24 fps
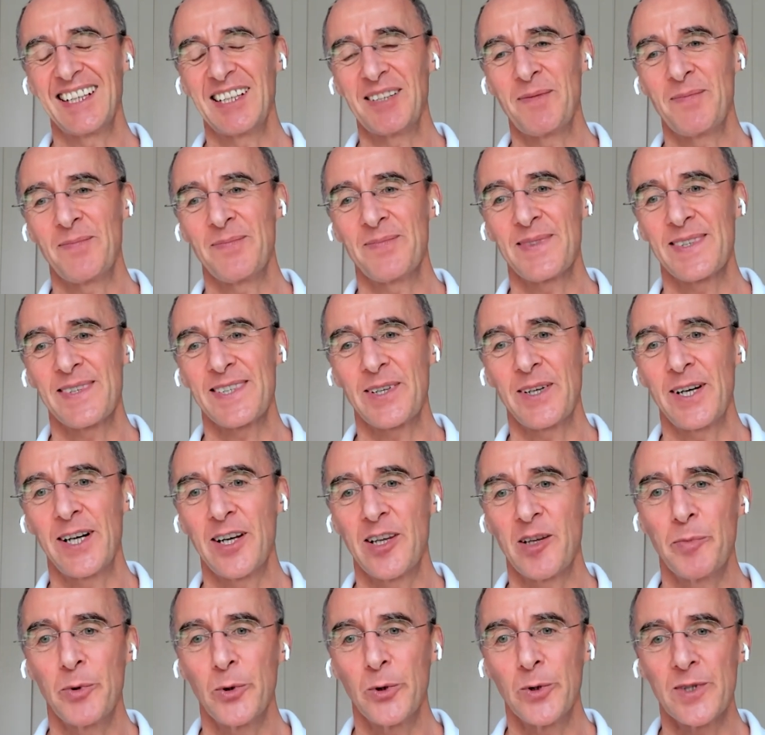um, so
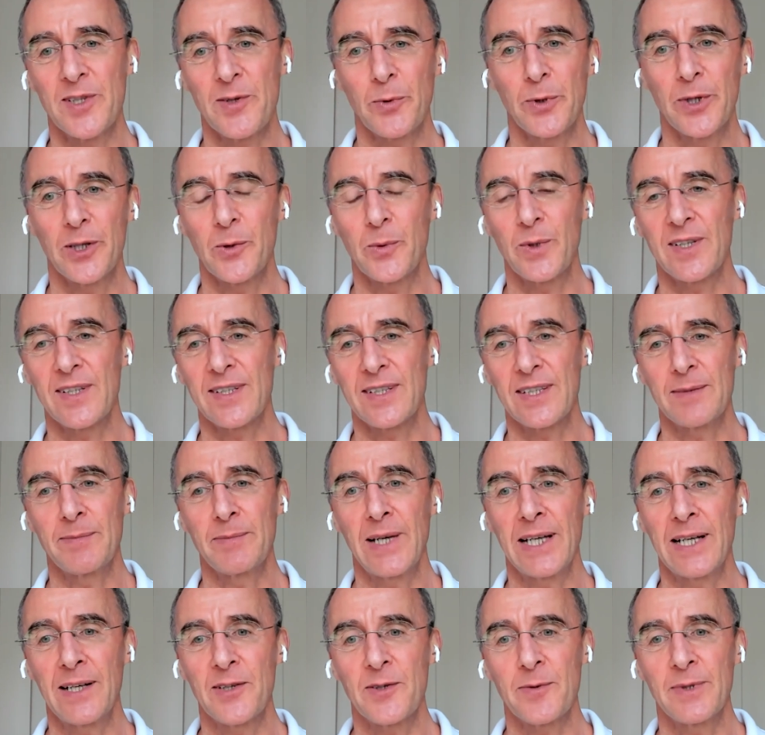how do the boards work with the
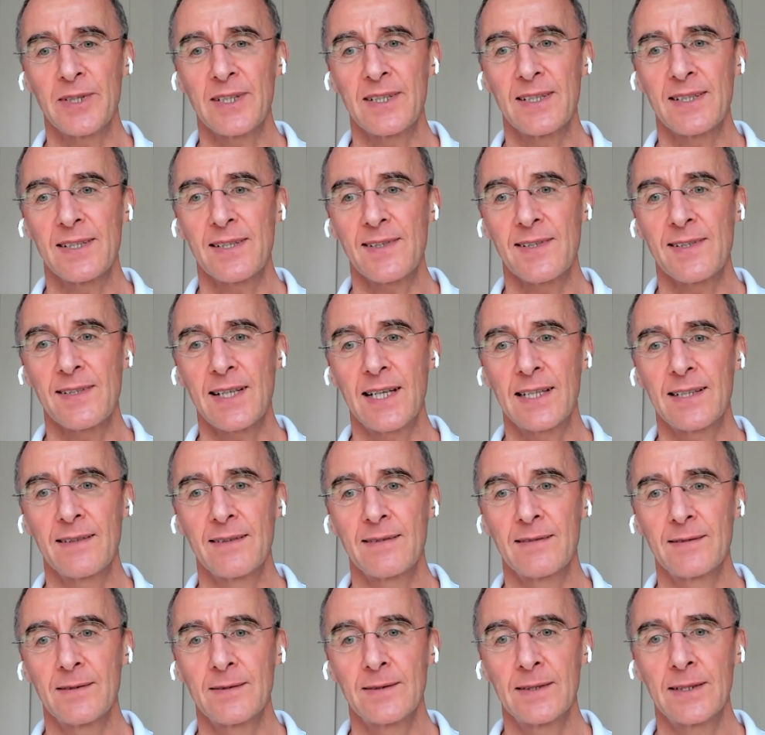management to set
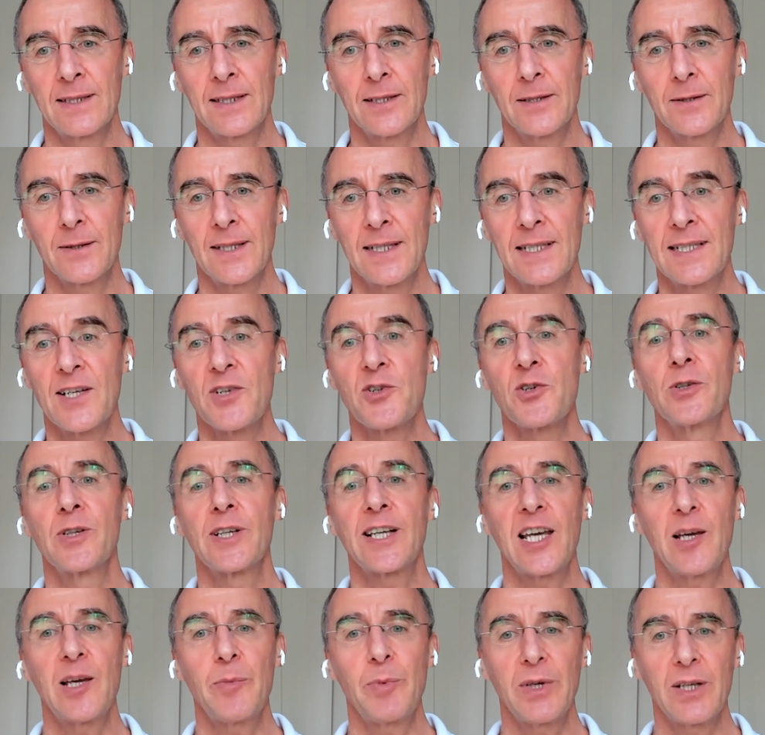you know,
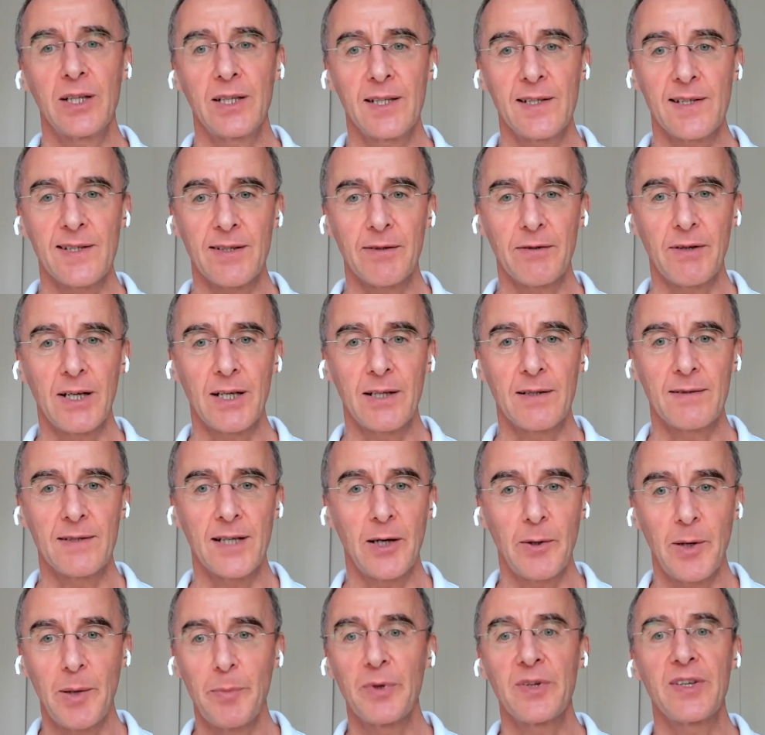additional KPIs around
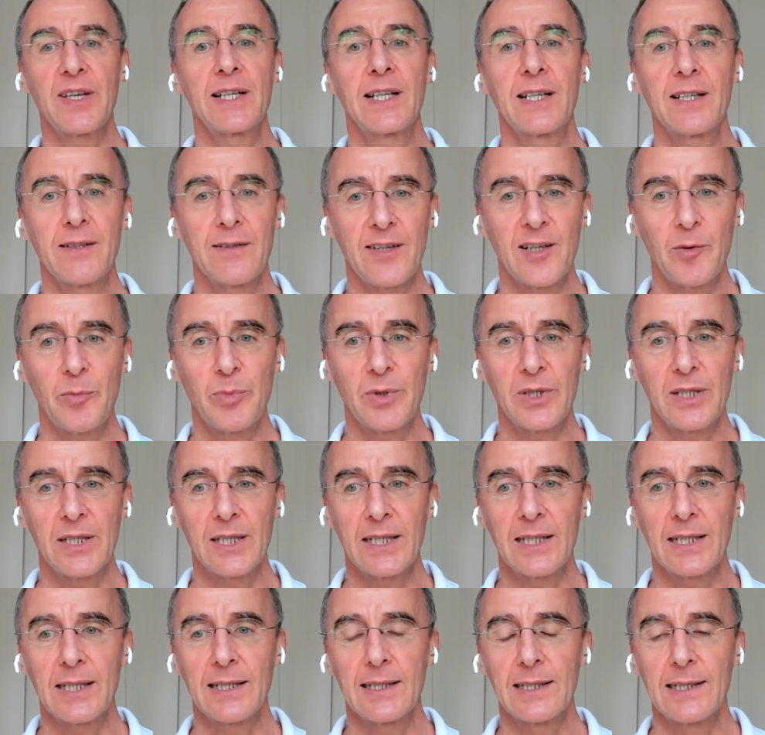how empathetic are they
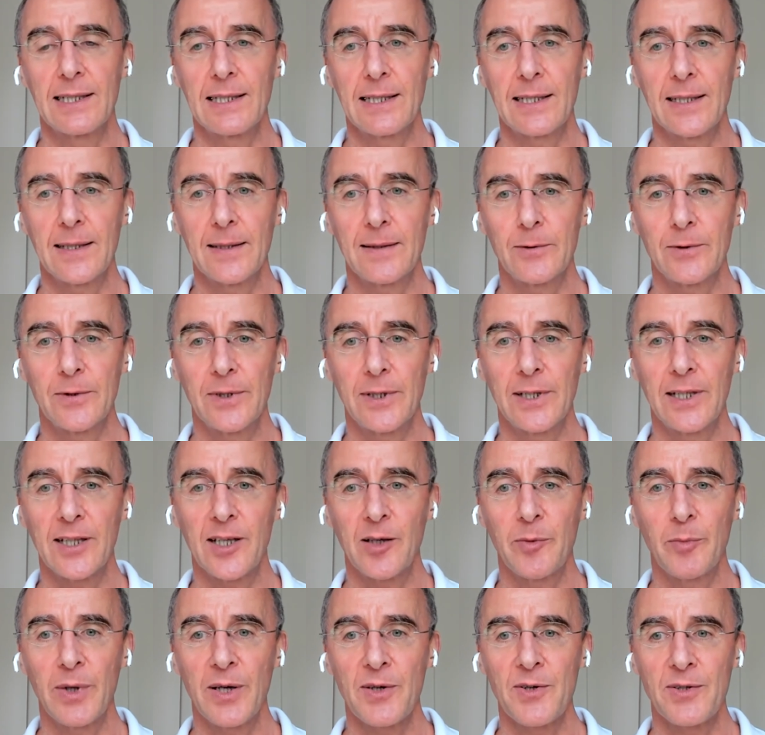being, uh, or
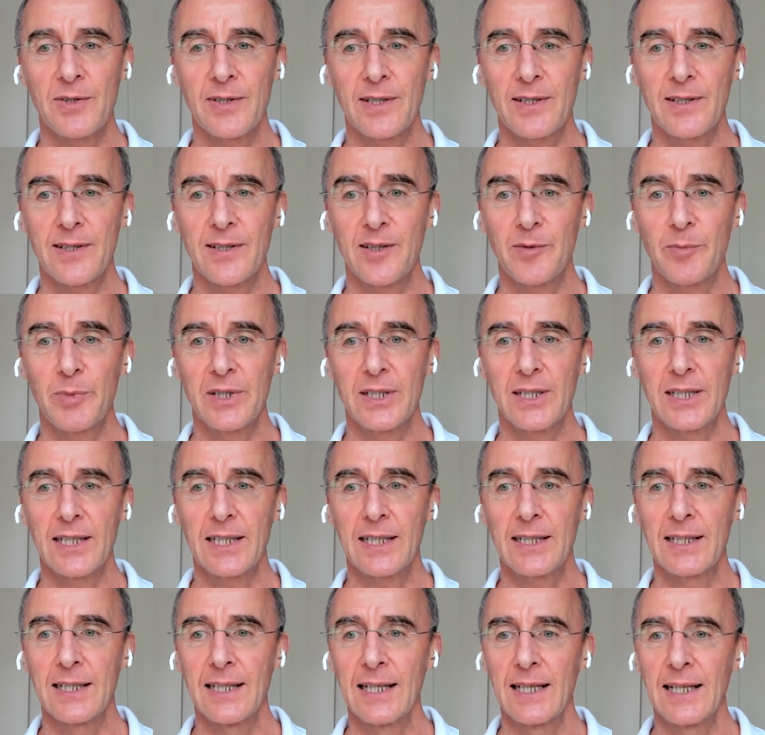how compassionate are they
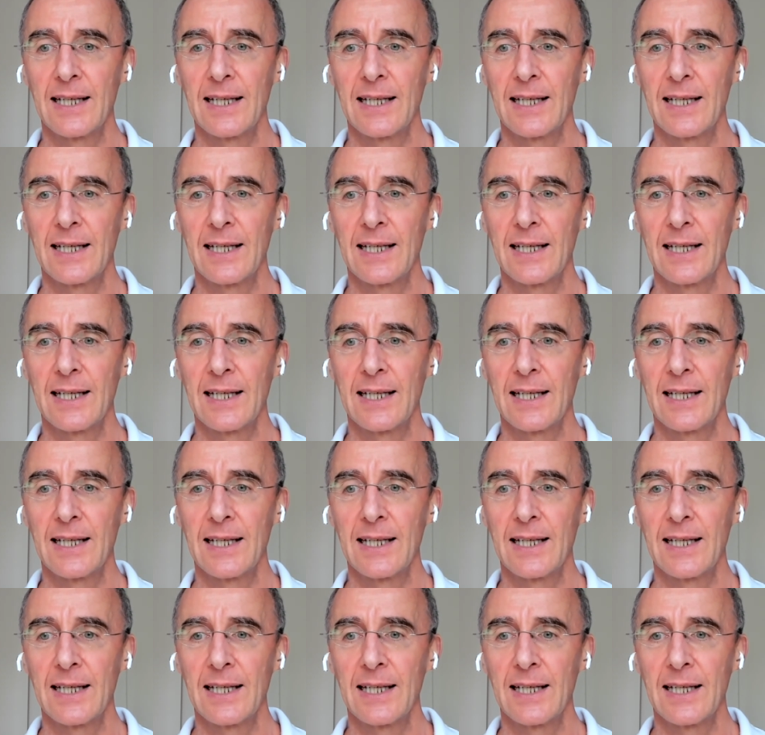being,